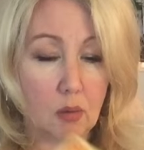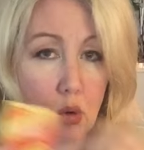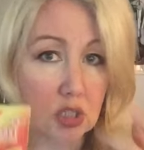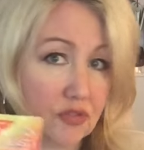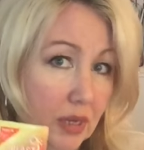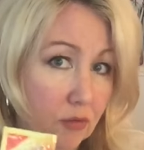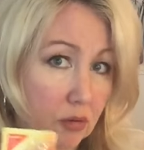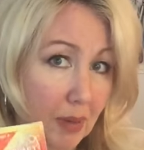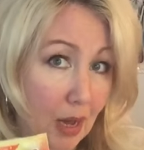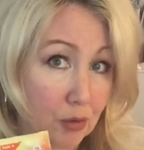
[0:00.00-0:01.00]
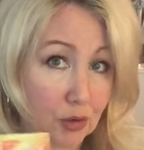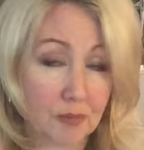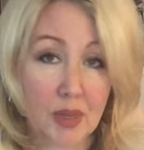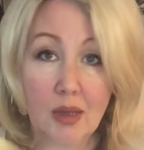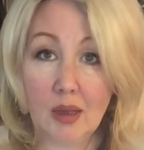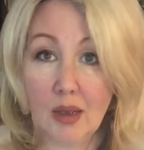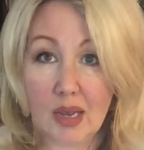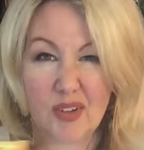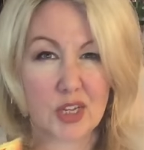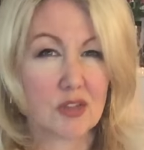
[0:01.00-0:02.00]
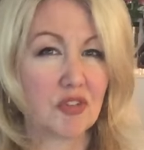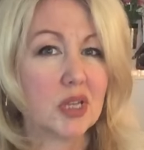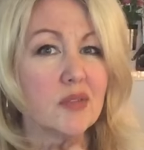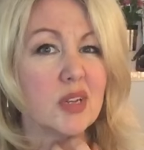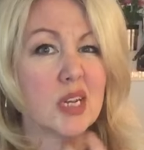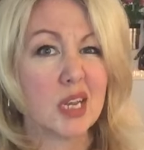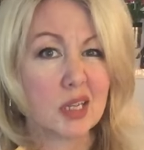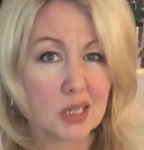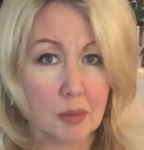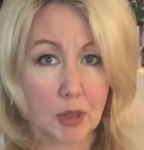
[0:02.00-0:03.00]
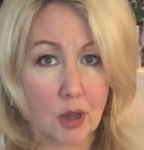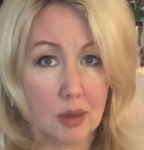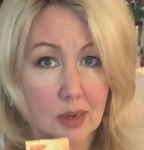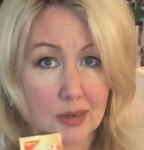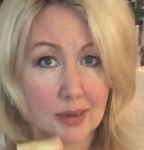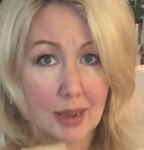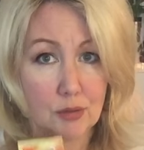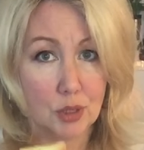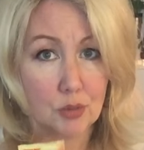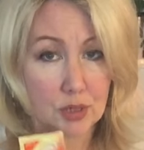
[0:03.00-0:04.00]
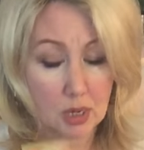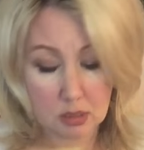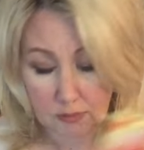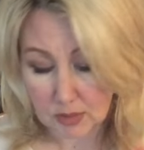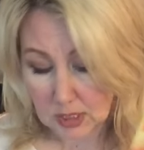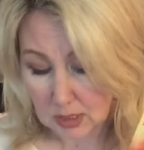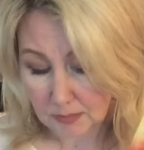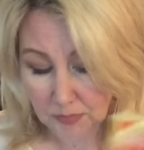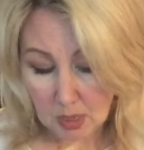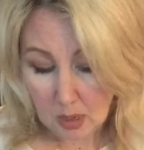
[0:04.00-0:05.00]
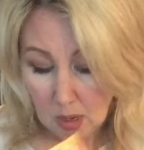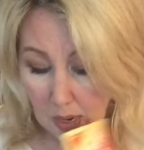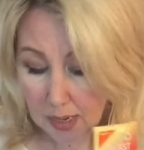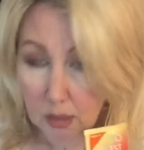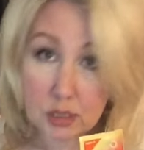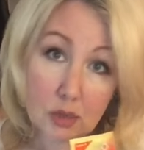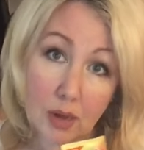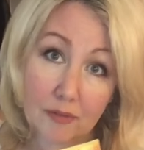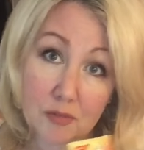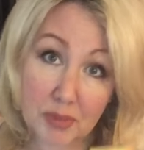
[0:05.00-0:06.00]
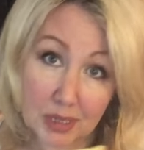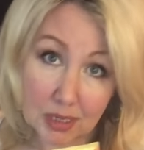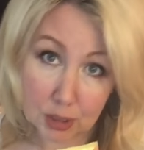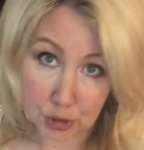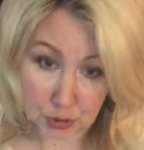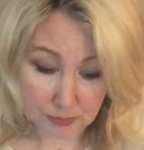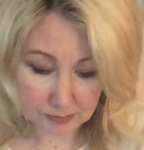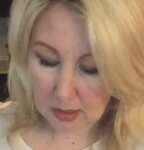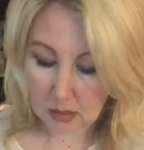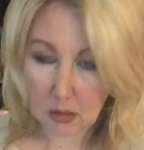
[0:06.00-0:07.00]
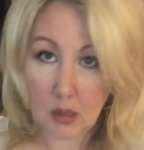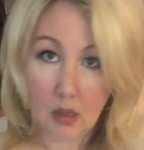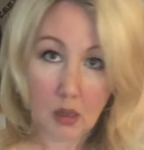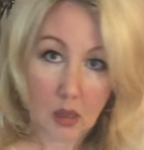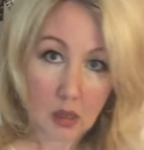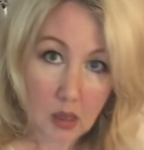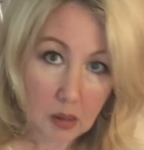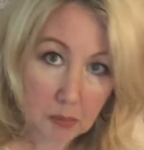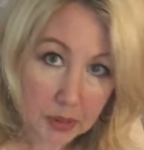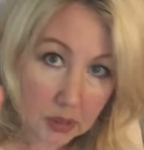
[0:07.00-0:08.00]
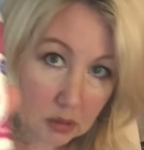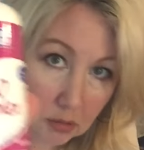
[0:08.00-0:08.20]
orange flavored powder. If I just feel even a niggle coming on, I download tons of sea. I also have a bee issue. B is